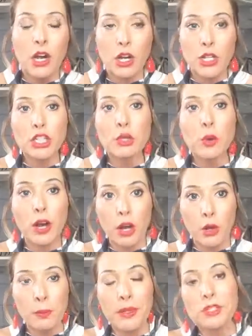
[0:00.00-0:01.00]
Are you
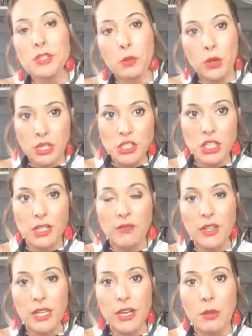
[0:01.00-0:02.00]
open to watching a
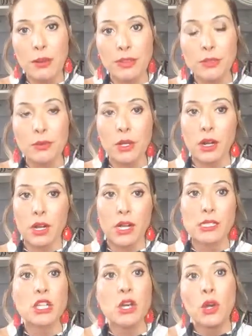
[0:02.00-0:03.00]
video about the
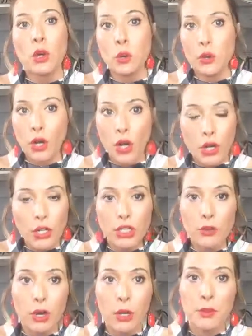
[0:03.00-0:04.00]
product, or are
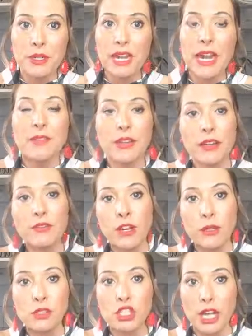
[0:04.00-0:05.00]
you open to having a
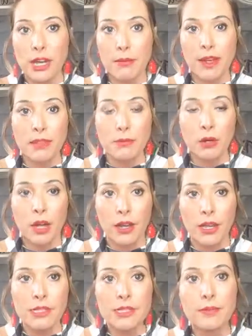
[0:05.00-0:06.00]
phone chat about the
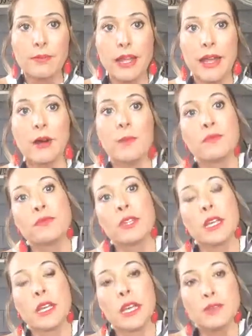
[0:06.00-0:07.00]
product? Now,
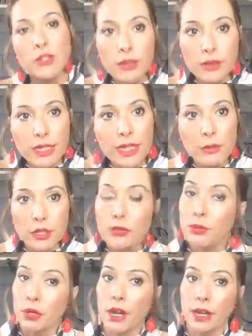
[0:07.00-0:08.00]
if you lead with
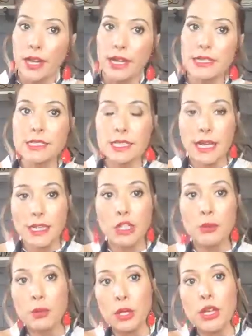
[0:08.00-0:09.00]
the product and
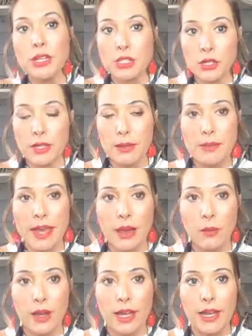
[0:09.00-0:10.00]
you put it to them
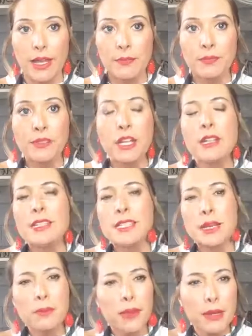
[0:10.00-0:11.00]
that way,
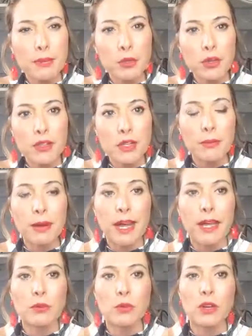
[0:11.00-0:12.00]
some people in their
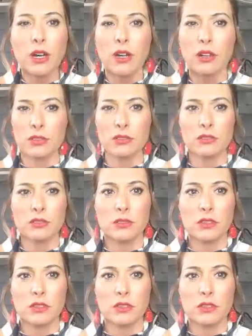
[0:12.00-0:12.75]
mind will go,